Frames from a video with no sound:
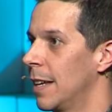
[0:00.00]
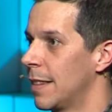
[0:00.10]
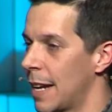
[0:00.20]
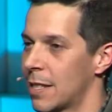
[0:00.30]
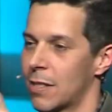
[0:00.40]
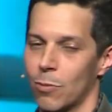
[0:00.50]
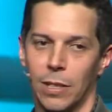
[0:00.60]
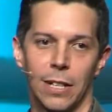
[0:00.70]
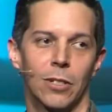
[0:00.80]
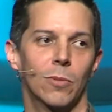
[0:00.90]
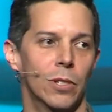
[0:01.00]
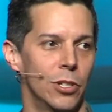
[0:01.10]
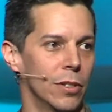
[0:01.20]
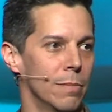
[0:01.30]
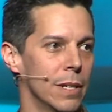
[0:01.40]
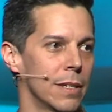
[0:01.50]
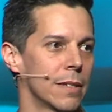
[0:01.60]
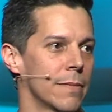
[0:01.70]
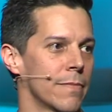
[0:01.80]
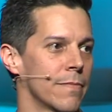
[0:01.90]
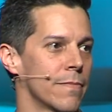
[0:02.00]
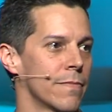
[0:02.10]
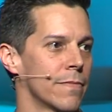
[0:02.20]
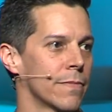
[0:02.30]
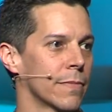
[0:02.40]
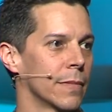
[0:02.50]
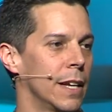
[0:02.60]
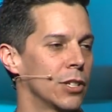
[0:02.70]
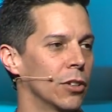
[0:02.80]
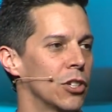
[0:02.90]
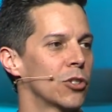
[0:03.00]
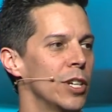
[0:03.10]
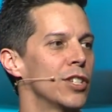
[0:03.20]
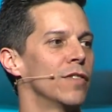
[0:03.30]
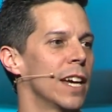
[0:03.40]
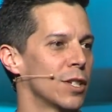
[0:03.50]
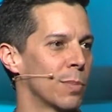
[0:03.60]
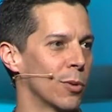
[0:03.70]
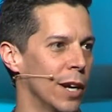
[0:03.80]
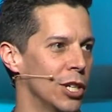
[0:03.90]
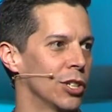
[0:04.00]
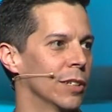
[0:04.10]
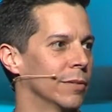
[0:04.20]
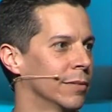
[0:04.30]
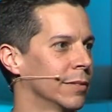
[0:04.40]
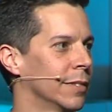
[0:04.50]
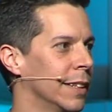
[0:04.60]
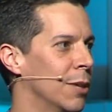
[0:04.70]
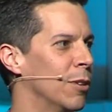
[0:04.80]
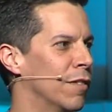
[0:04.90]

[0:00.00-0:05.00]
That's what I don't want you to miss. It's on the streets of desperation that we